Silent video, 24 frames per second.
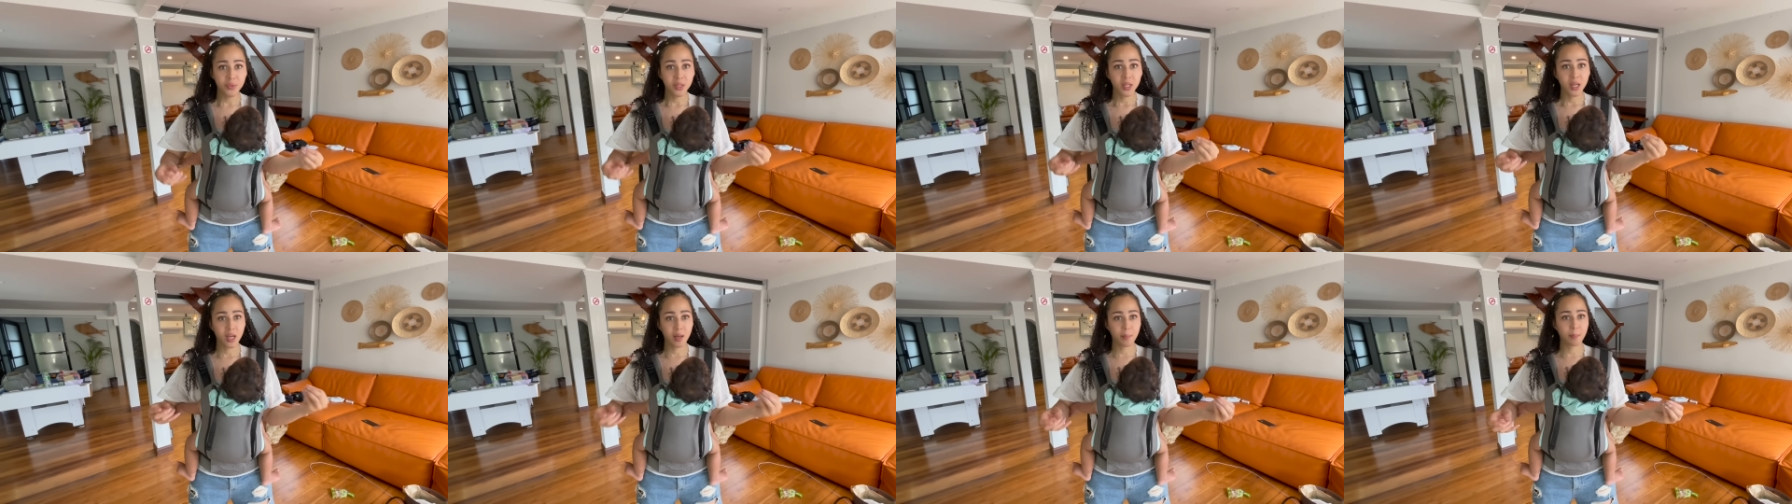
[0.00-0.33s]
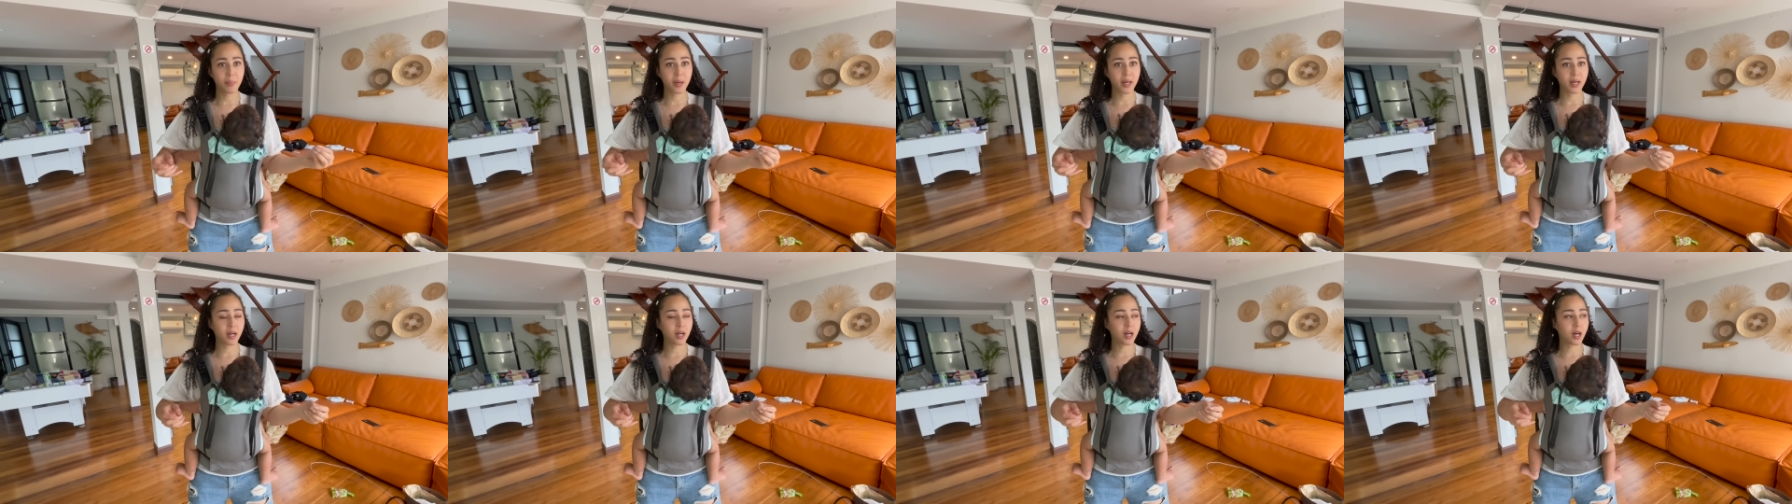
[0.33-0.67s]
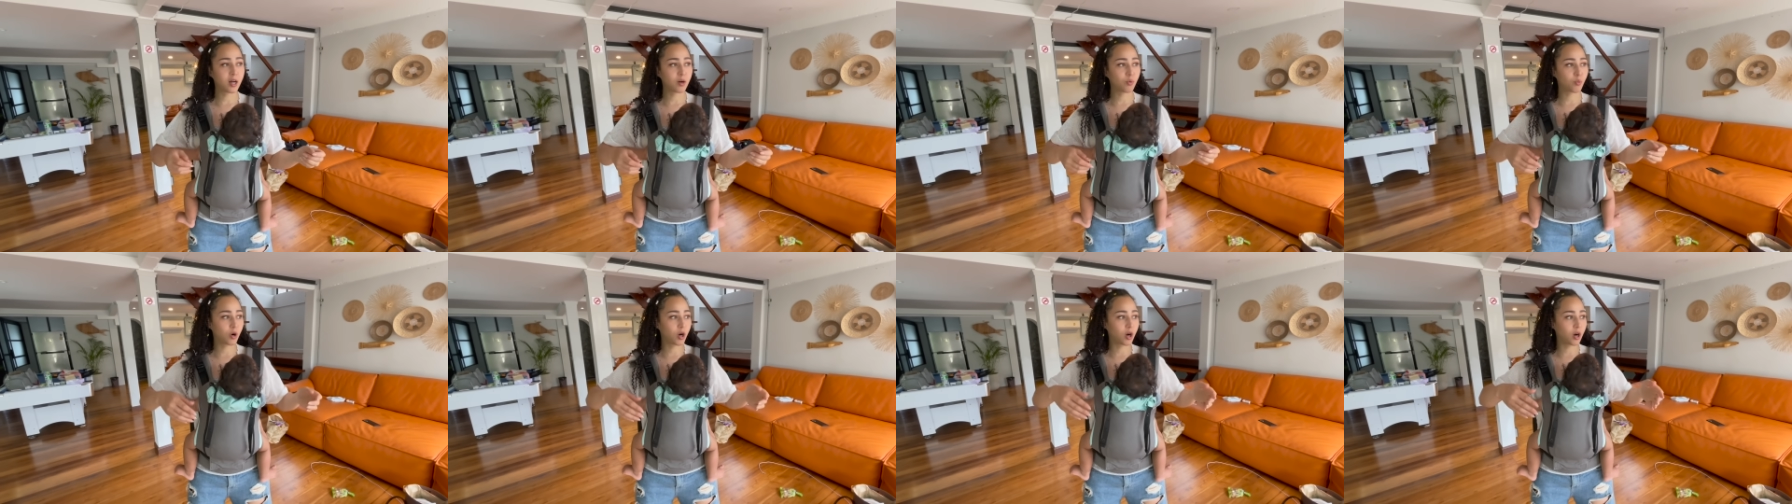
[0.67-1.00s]
in
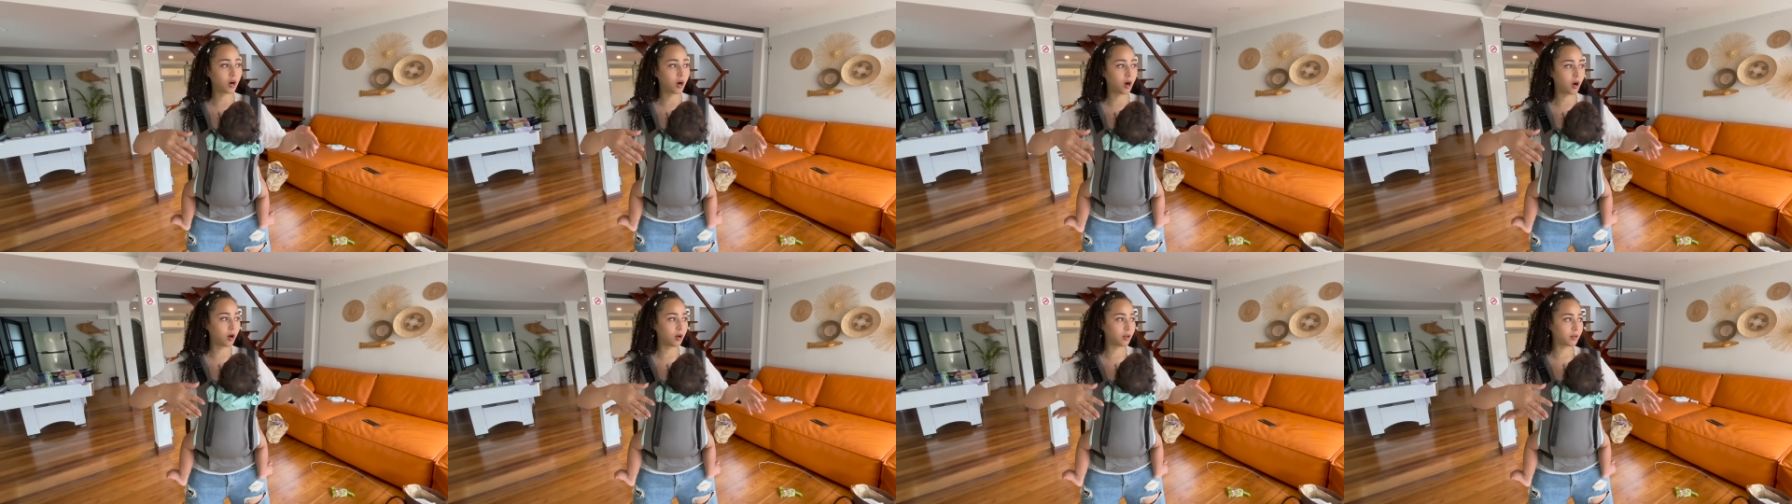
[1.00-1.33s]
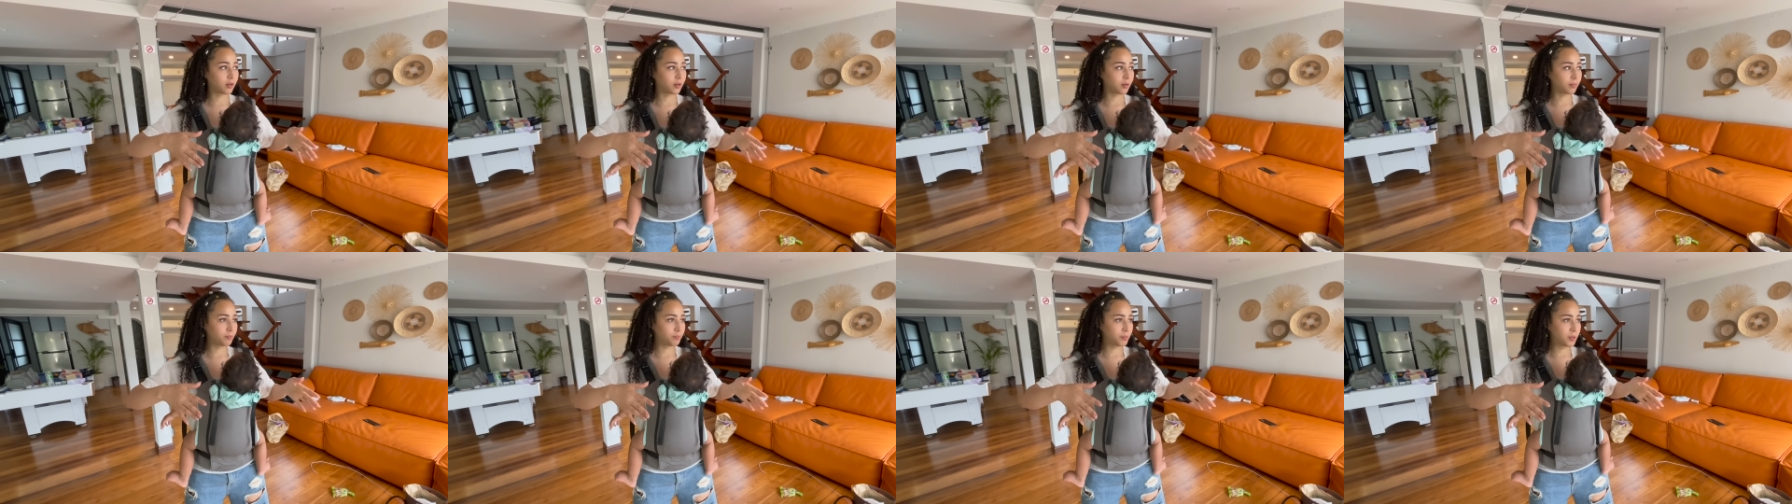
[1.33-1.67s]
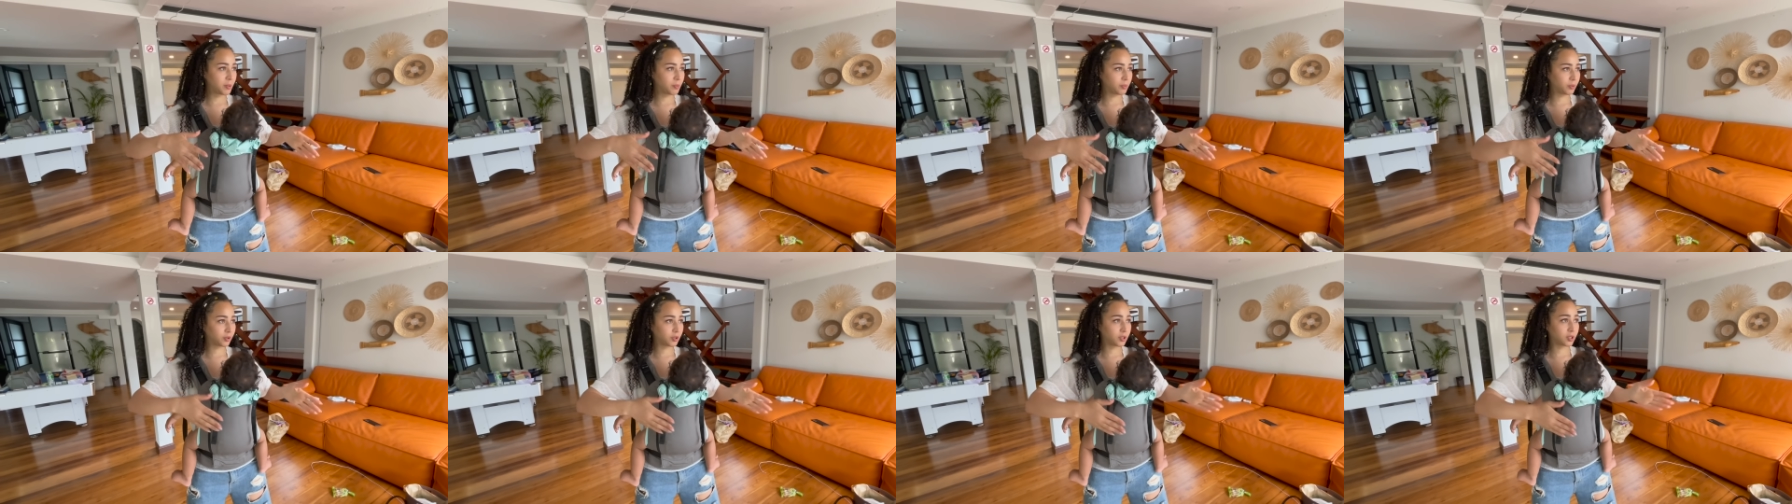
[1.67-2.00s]
Bangkok where all the
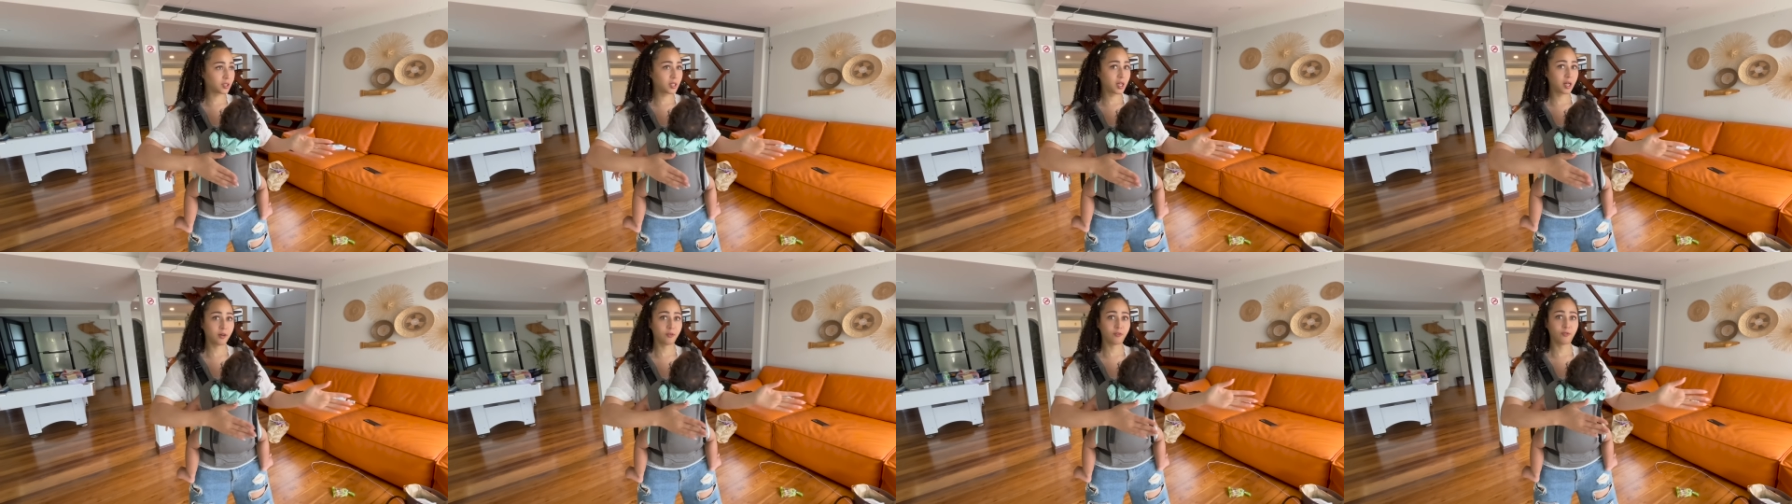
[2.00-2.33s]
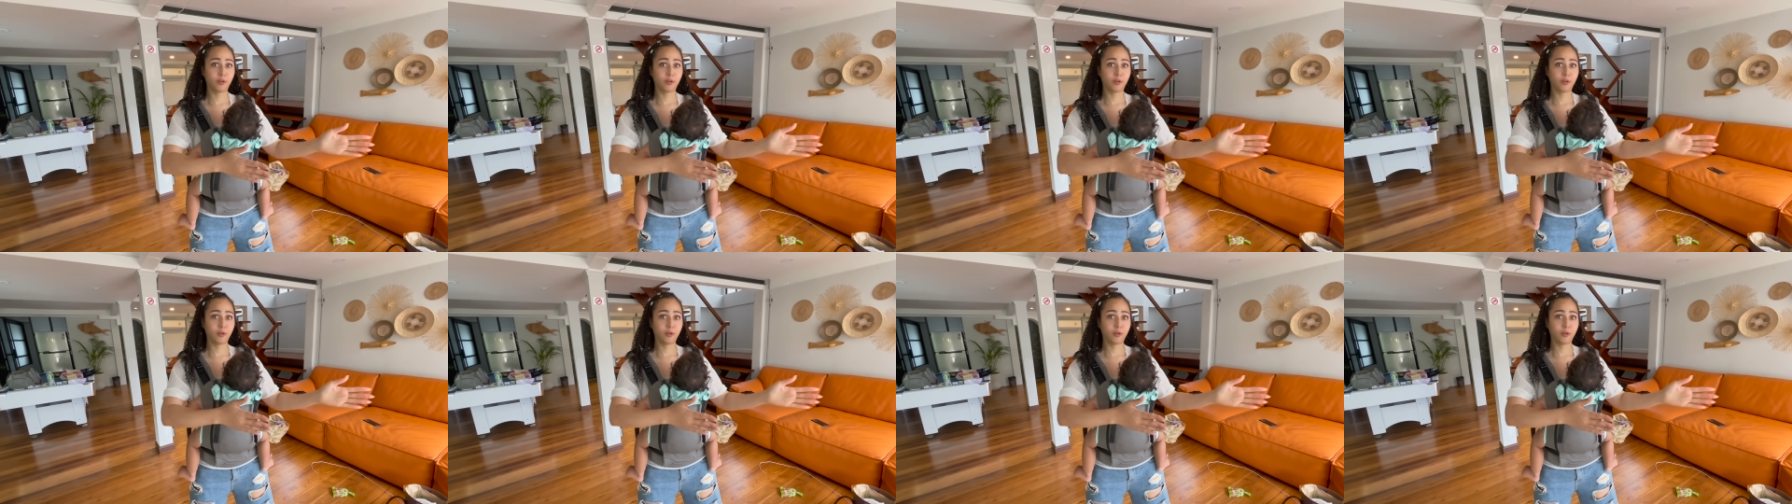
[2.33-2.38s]
people just kind of